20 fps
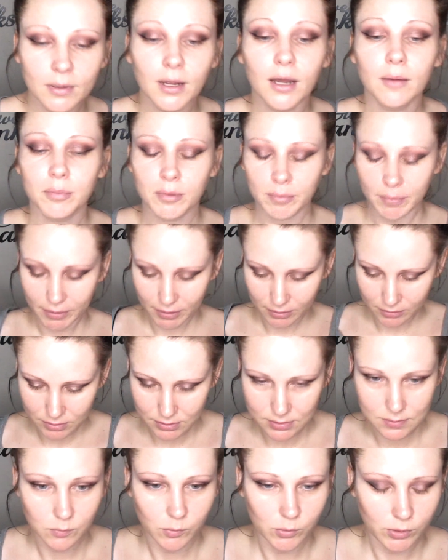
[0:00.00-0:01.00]
not prepared
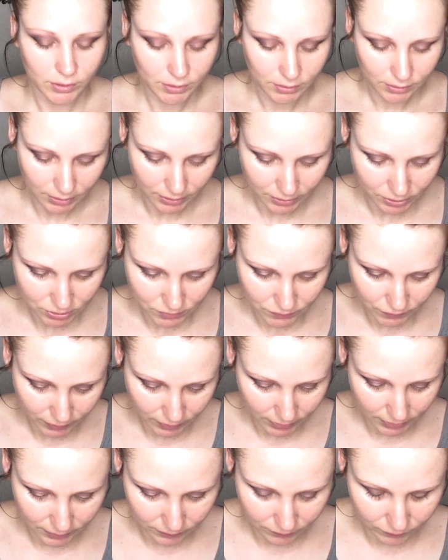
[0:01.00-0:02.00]
this morning. I just felt
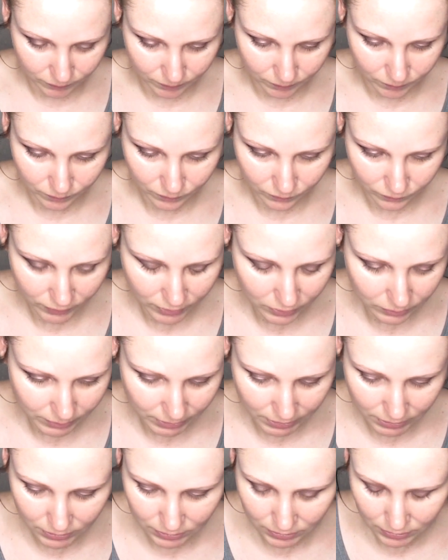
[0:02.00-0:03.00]
like
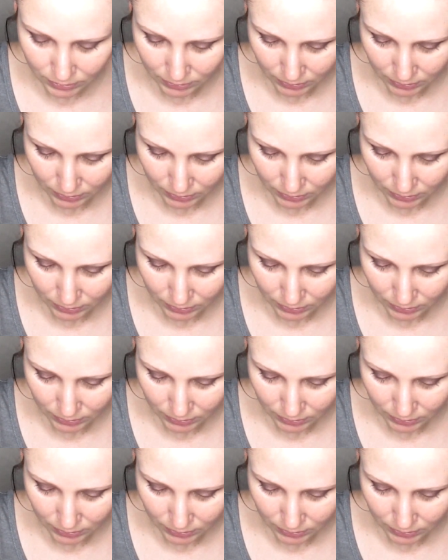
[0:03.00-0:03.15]
filming.